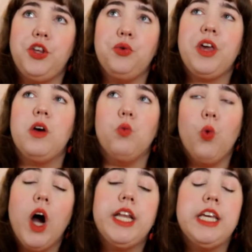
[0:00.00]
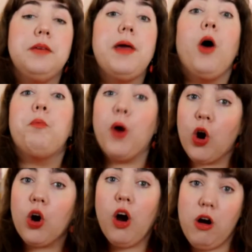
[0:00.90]
you get one email
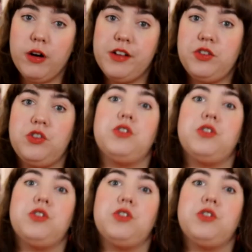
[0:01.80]
per artist.